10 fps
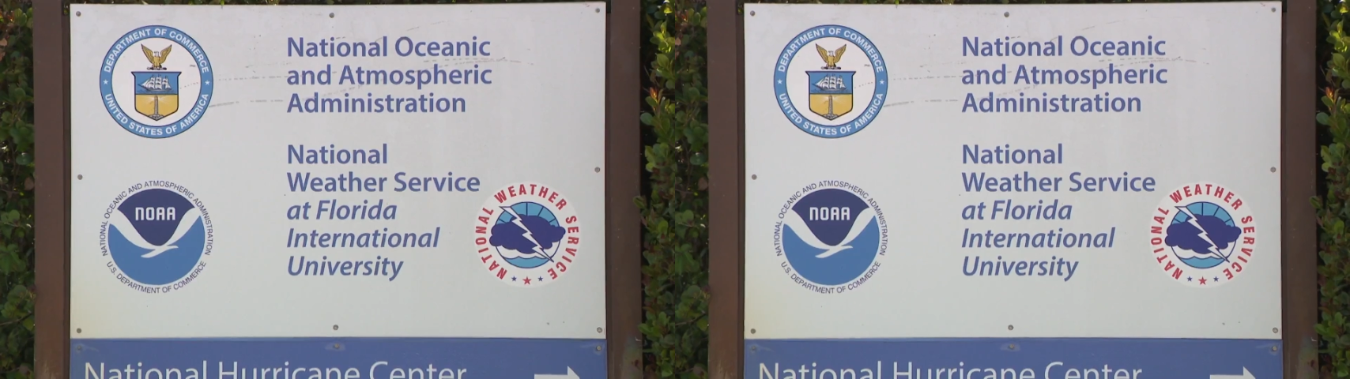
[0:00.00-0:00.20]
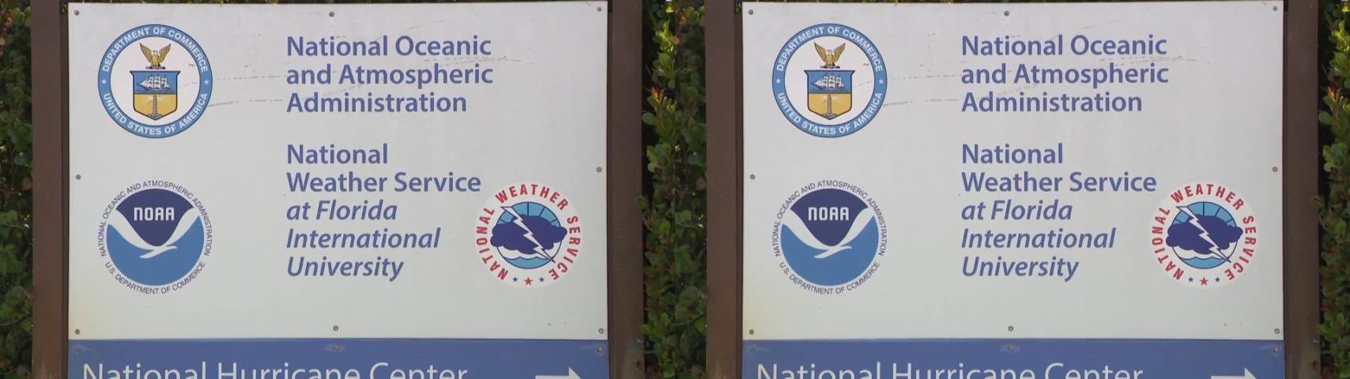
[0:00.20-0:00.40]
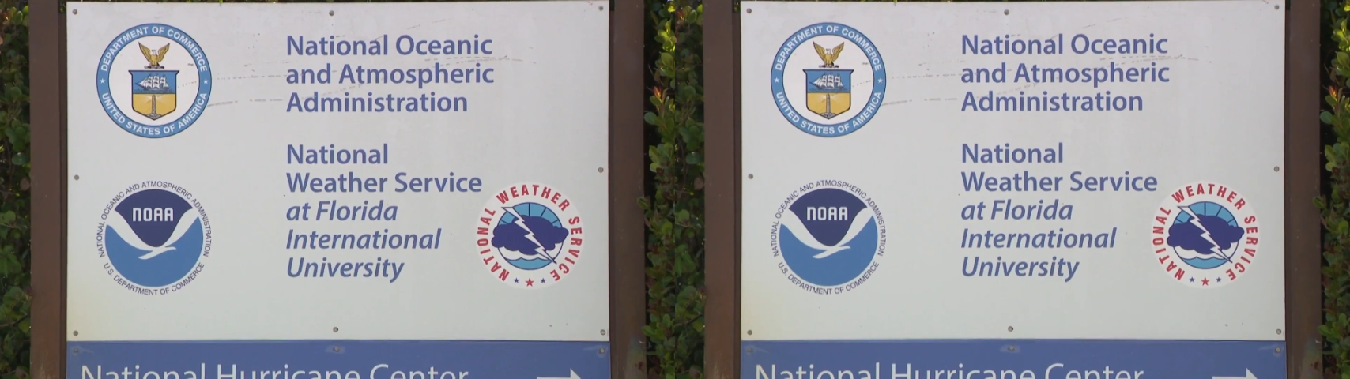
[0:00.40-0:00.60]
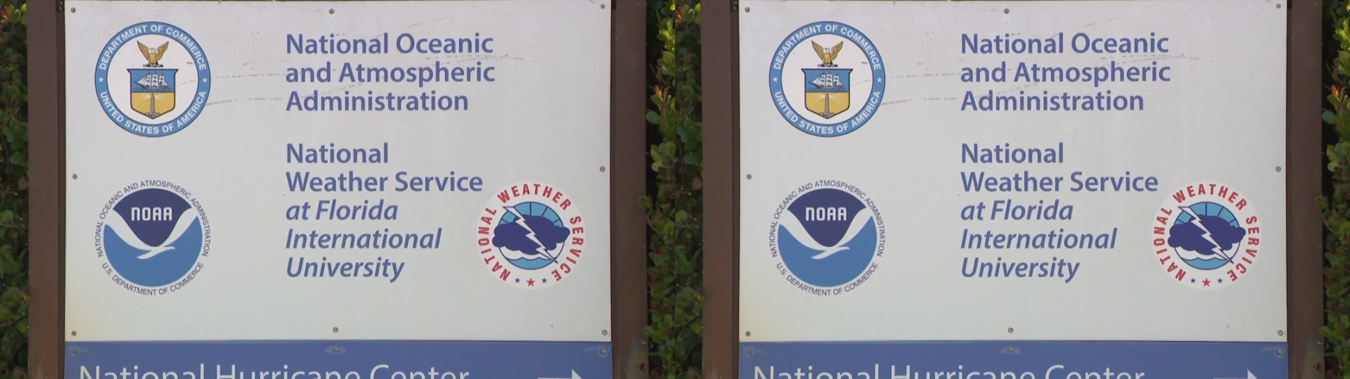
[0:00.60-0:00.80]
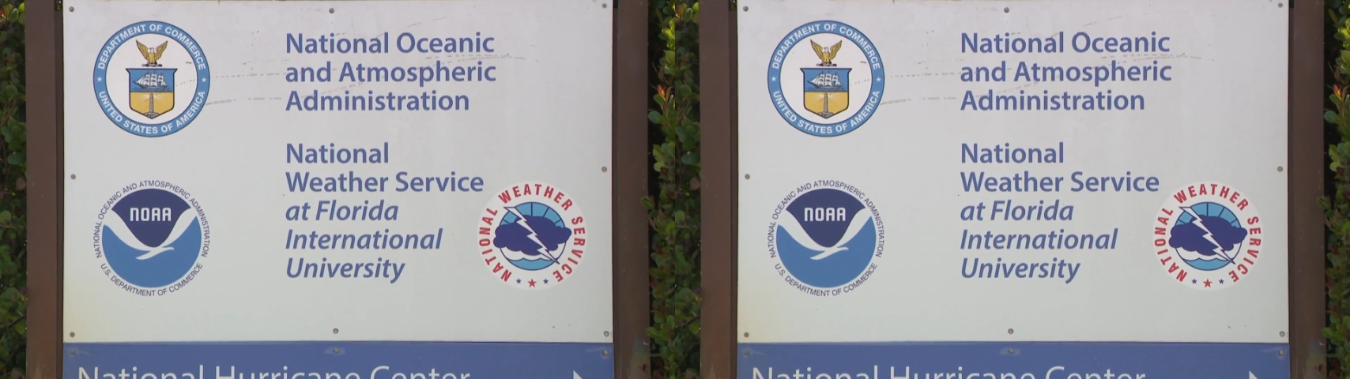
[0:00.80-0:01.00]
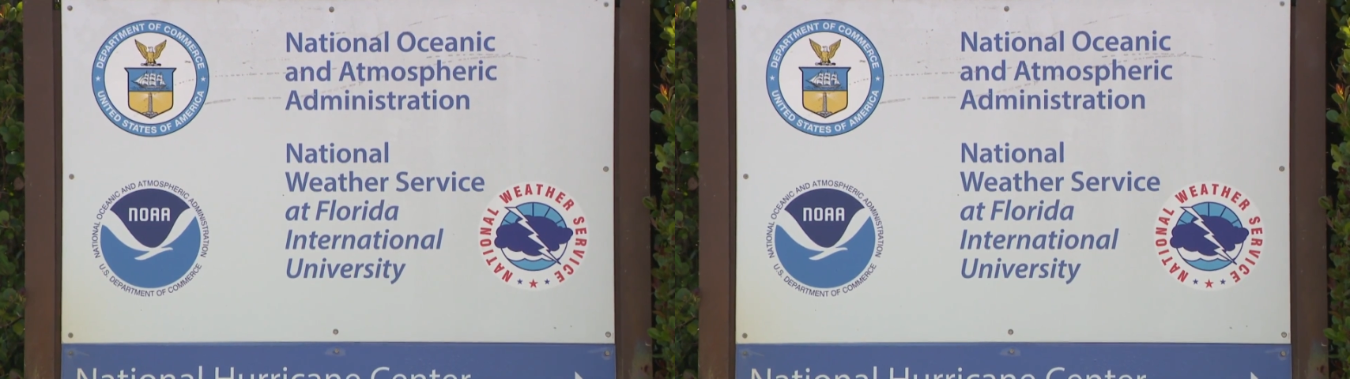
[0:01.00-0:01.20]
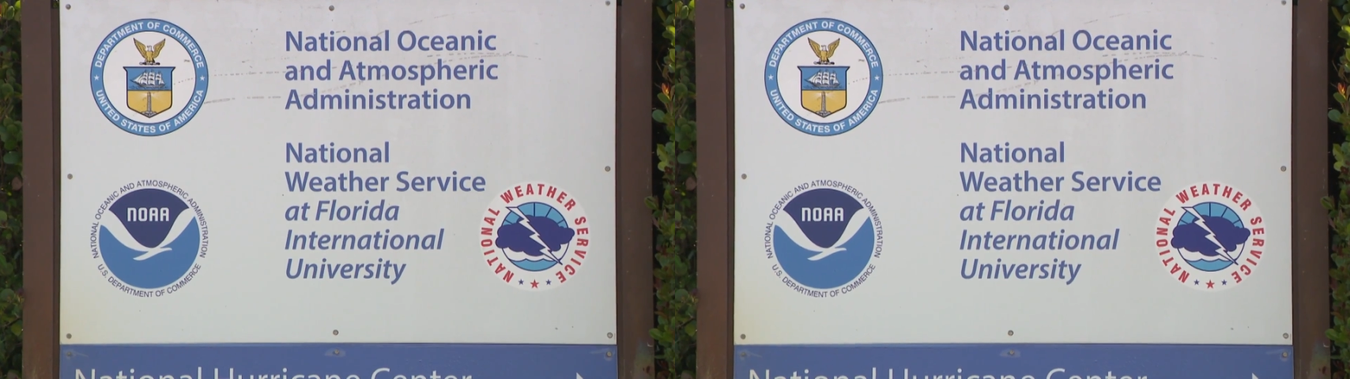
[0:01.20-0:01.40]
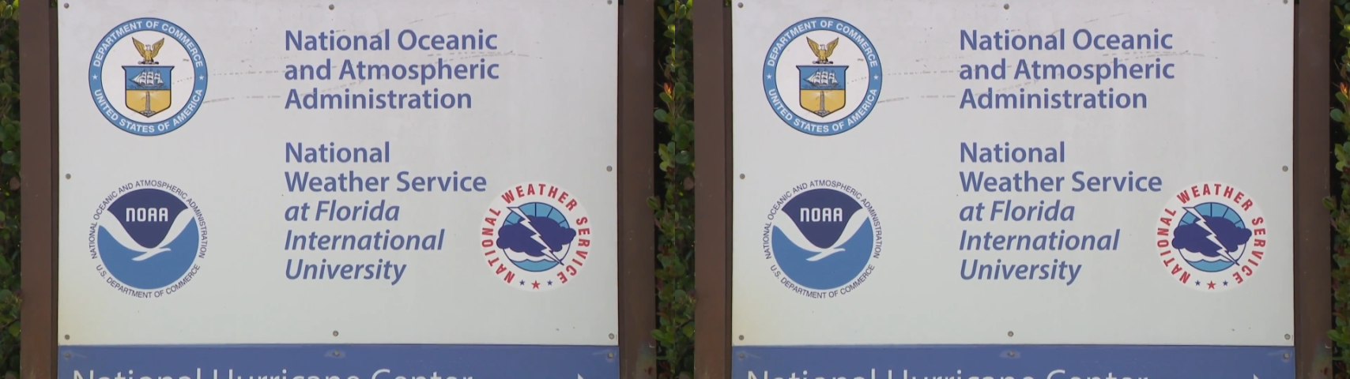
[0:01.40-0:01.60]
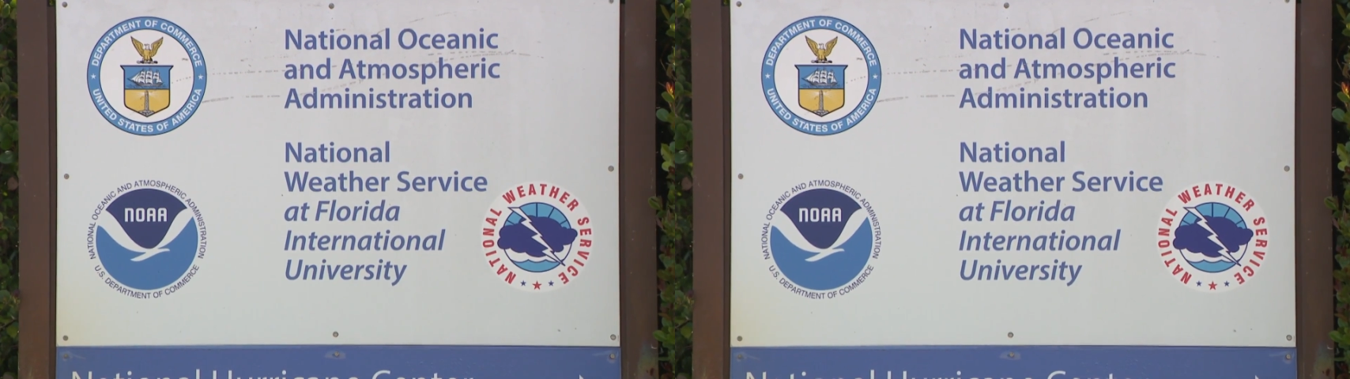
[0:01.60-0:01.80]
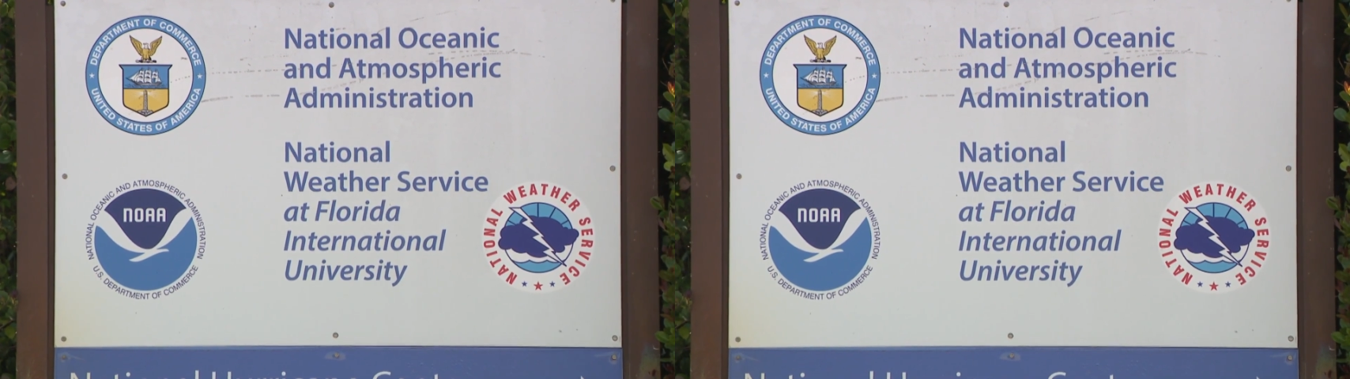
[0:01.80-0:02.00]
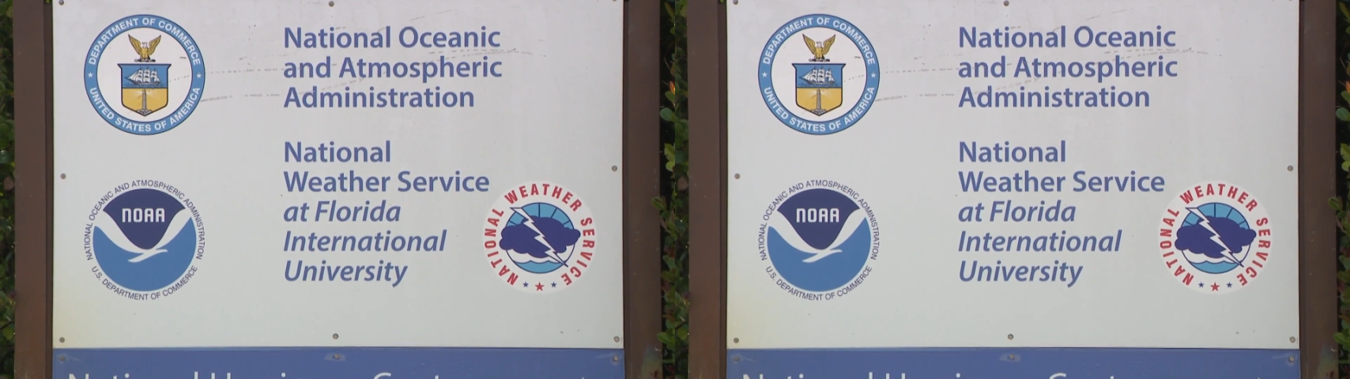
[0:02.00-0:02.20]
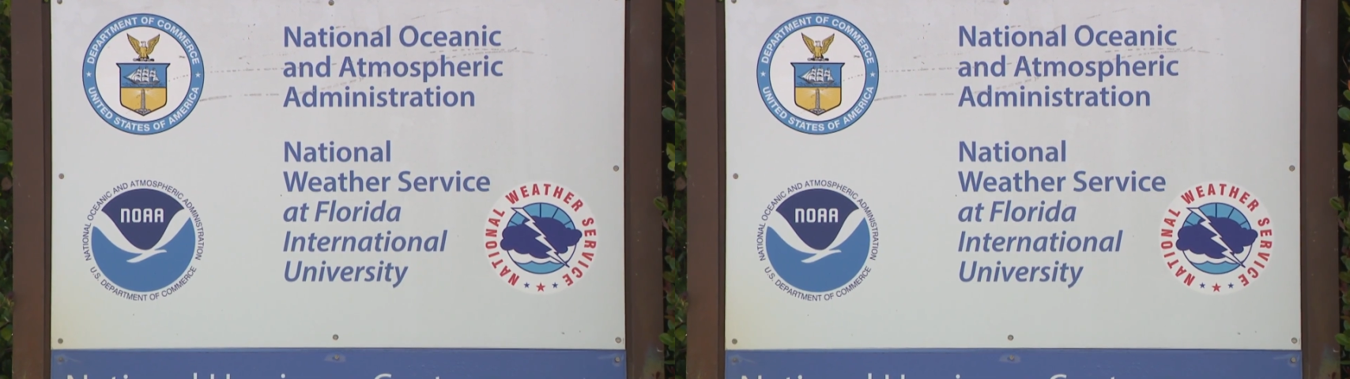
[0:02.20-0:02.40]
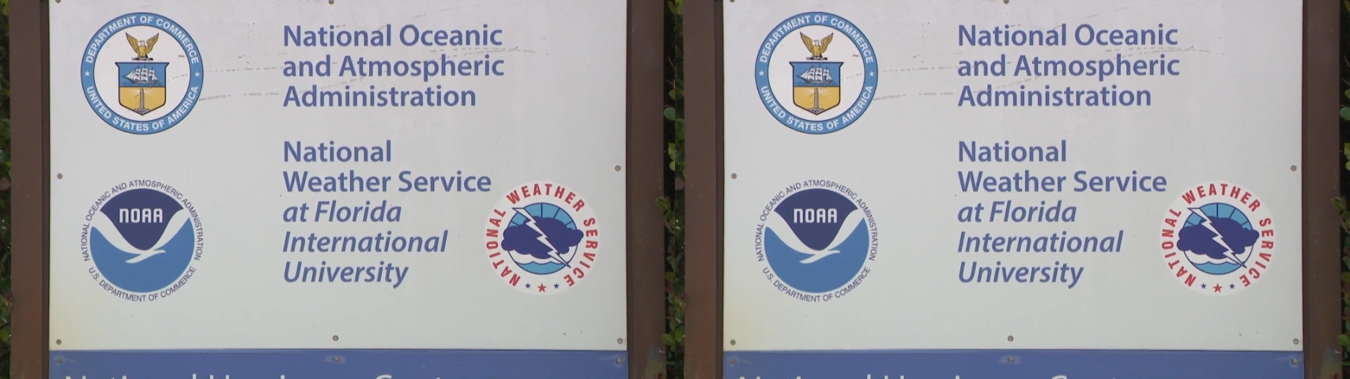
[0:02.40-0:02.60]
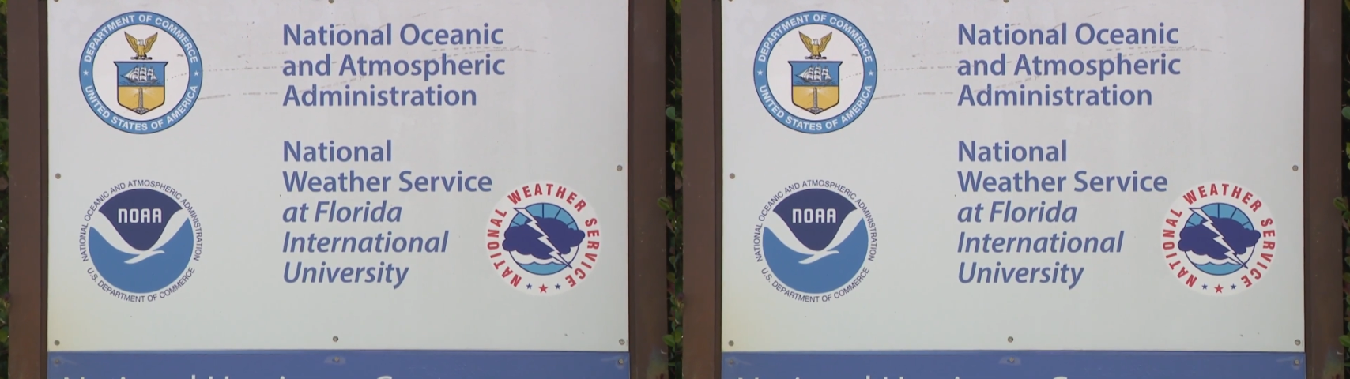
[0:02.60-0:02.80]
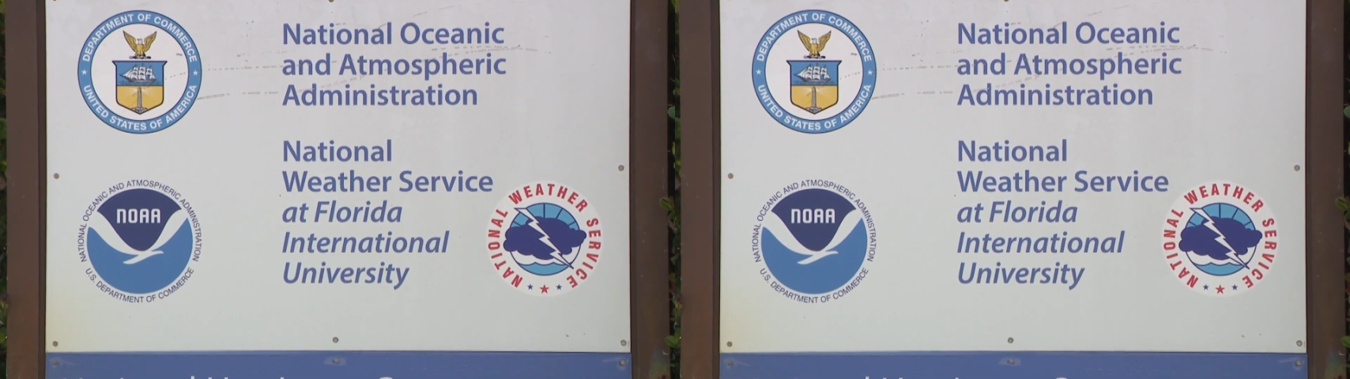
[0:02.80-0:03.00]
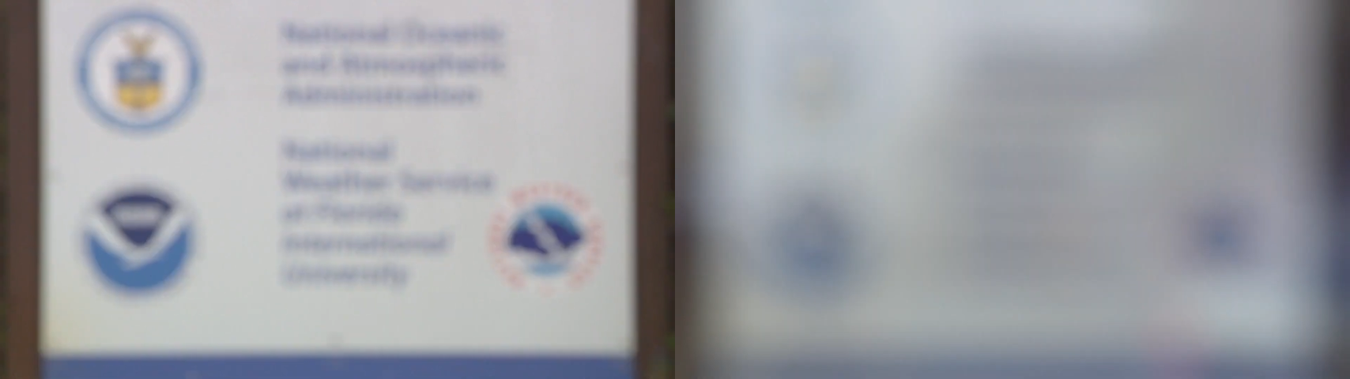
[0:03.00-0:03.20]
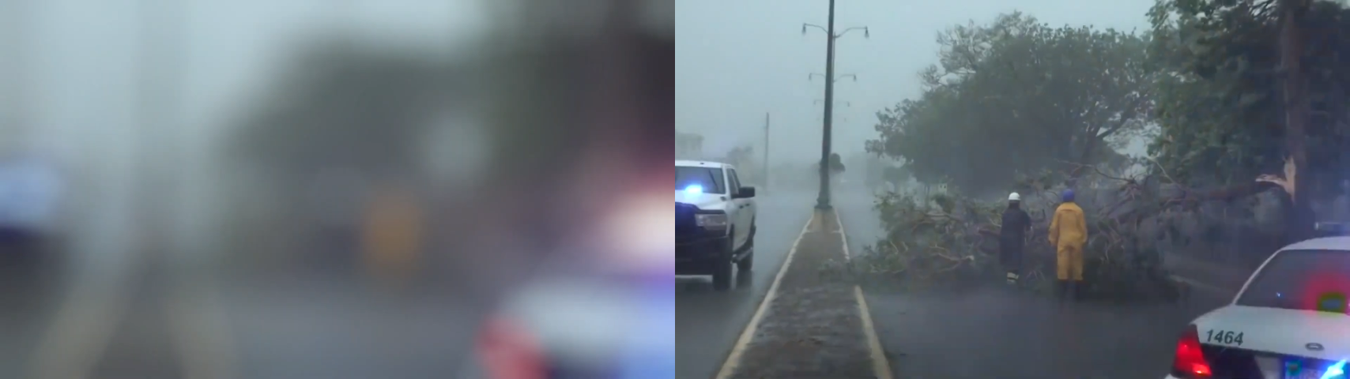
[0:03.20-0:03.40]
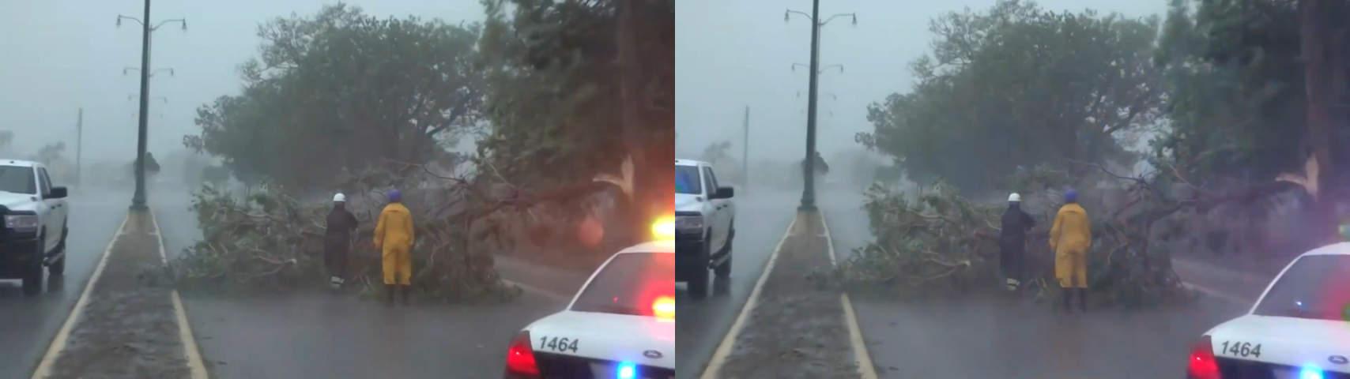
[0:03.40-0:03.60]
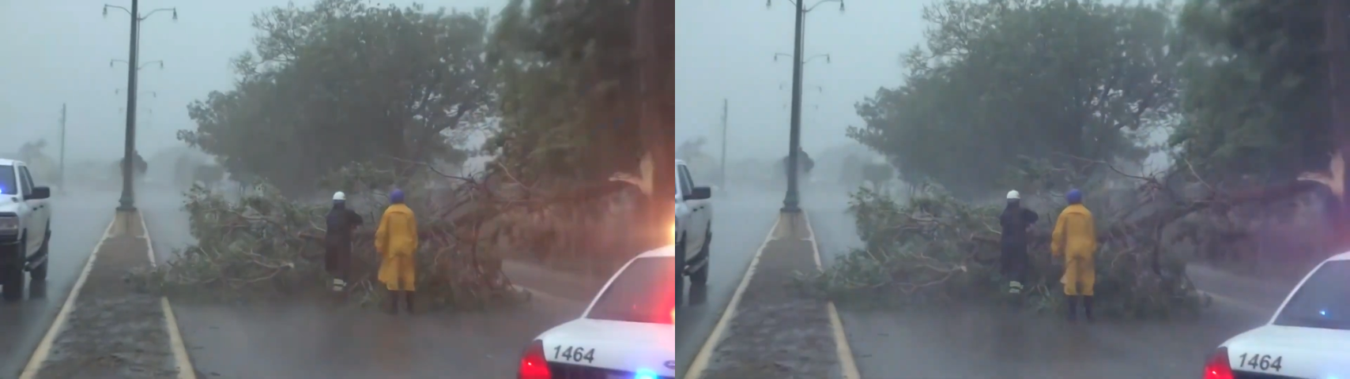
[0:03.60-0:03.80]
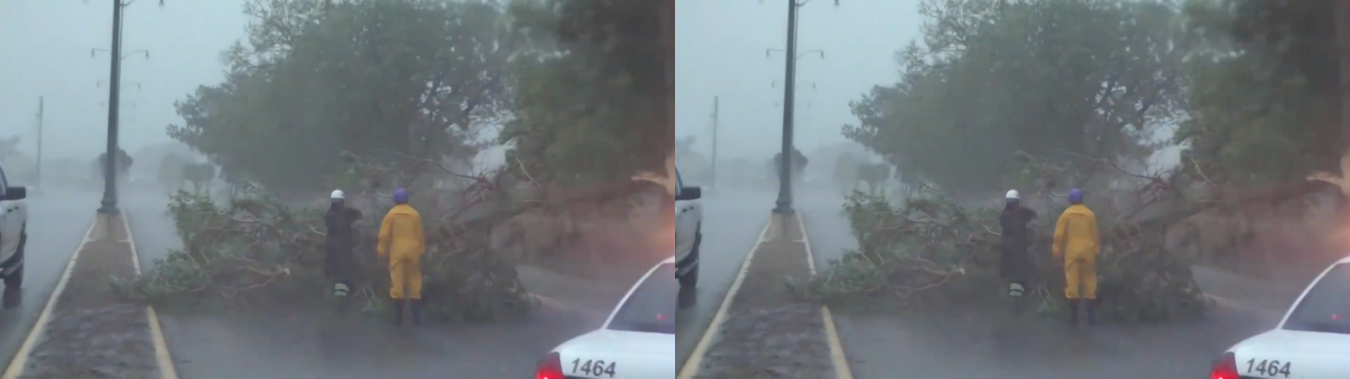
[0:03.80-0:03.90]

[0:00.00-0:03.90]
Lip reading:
(no speaker visible)